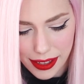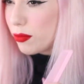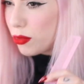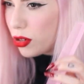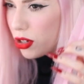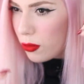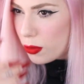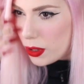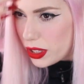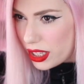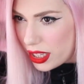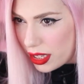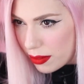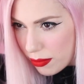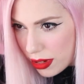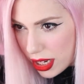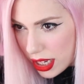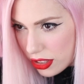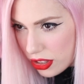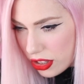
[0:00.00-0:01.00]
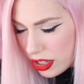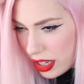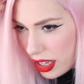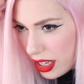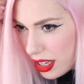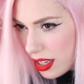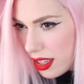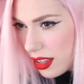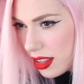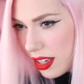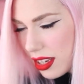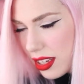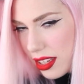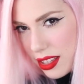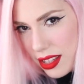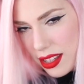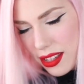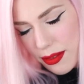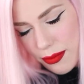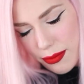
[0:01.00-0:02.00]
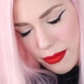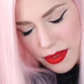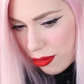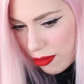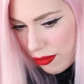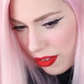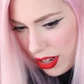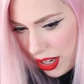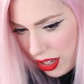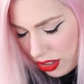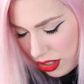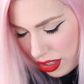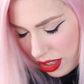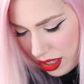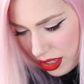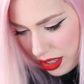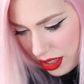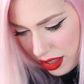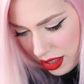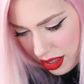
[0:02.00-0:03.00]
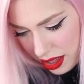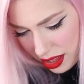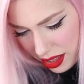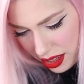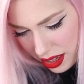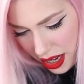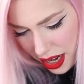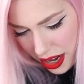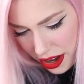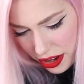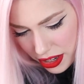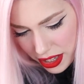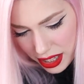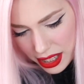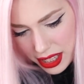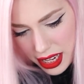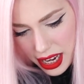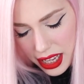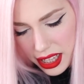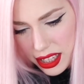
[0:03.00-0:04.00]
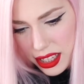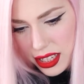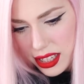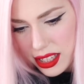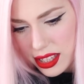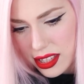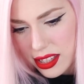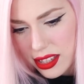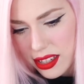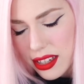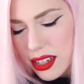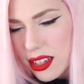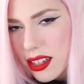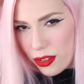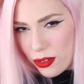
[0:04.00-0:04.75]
I'm already imagining like some professional hairstylist